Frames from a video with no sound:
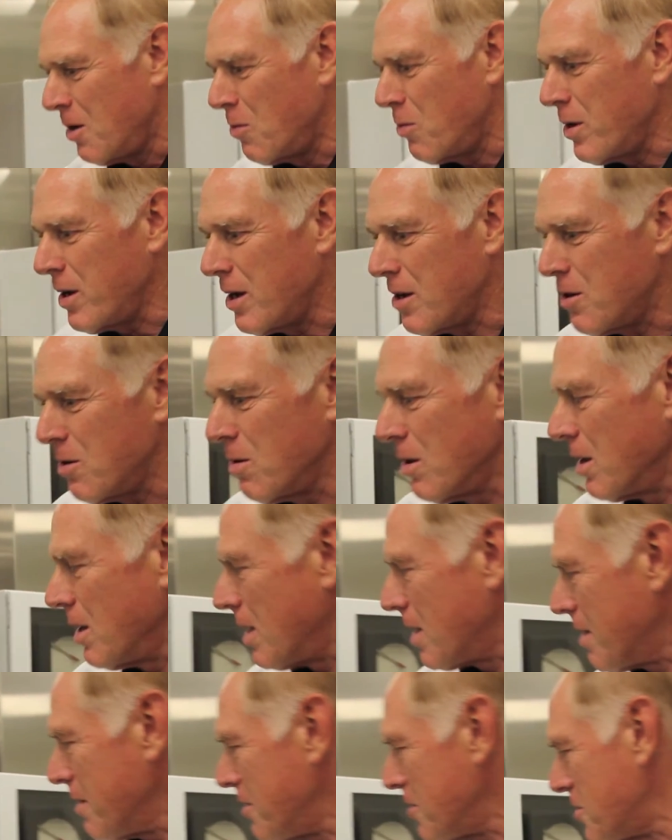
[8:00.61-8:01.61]
we do a
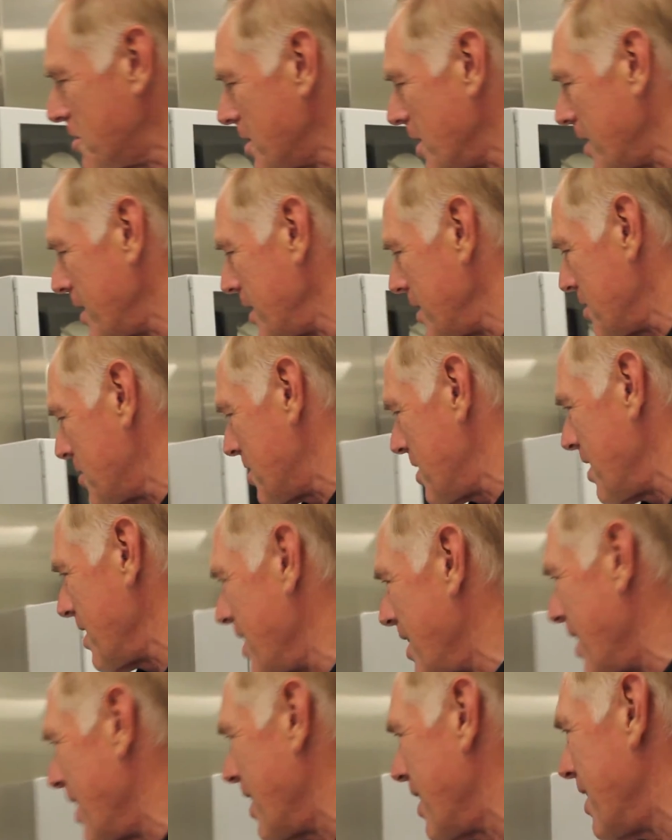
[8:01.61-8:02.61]
lot of the studies
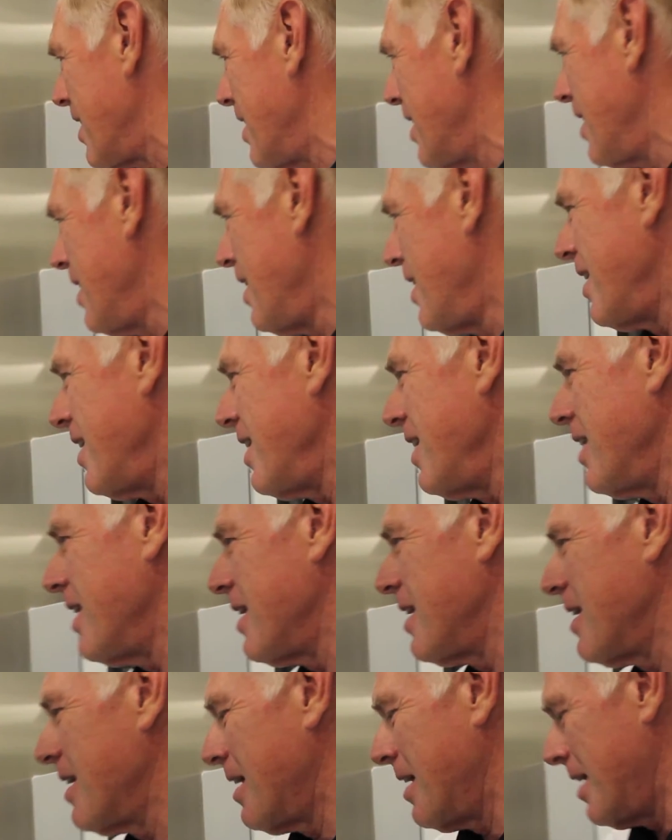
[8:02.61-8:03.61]
uh,
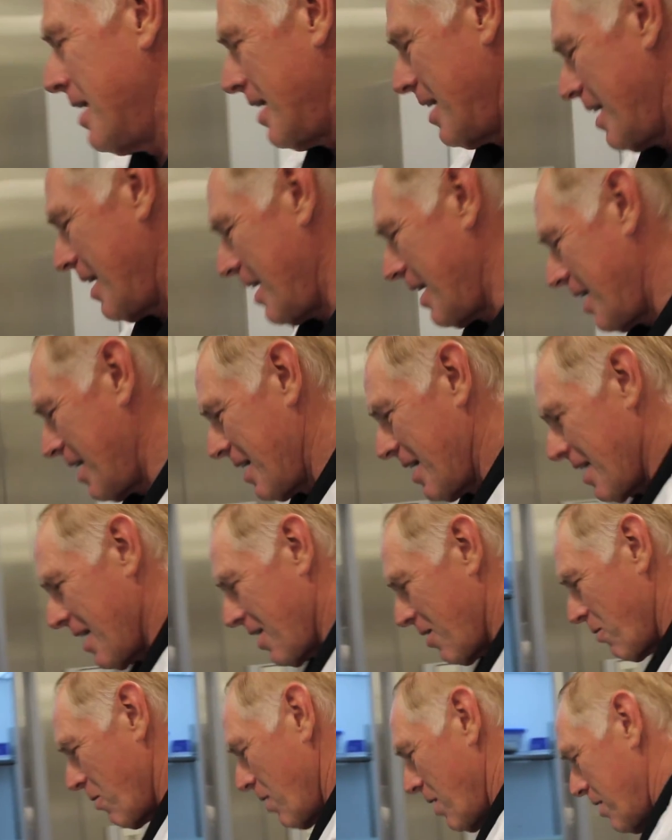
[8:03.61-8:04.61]
in
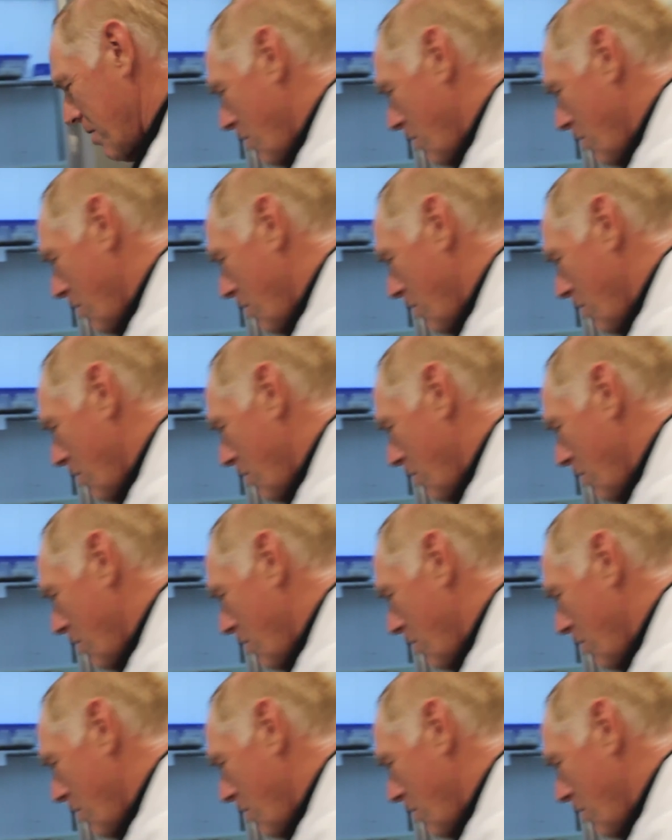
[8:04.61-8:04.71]
uh, a,